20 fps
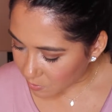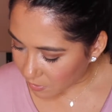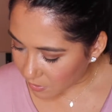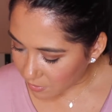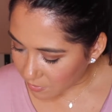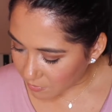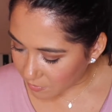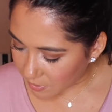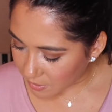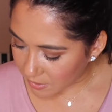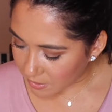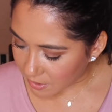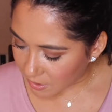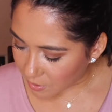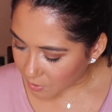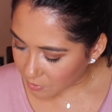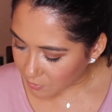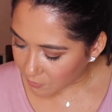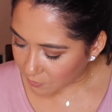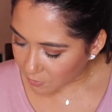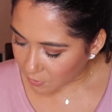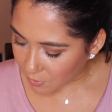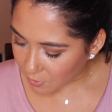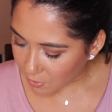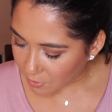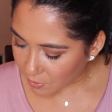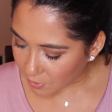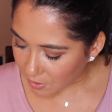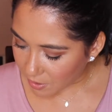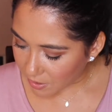one retails for
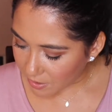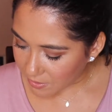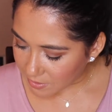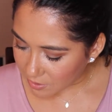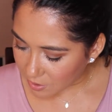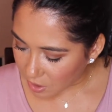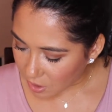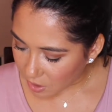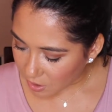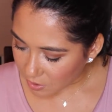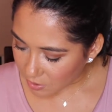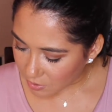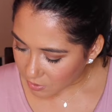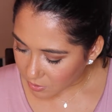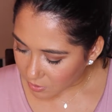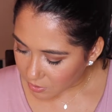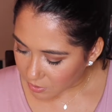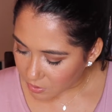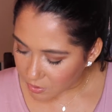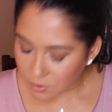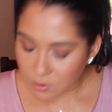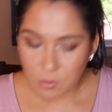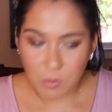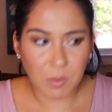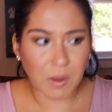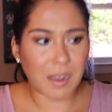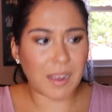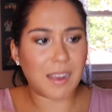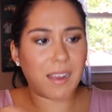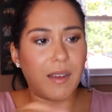$30.
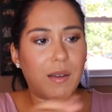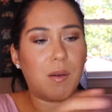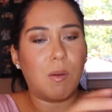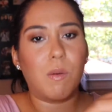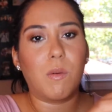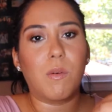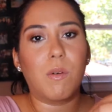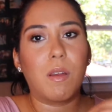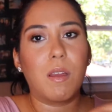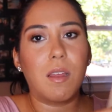Wow.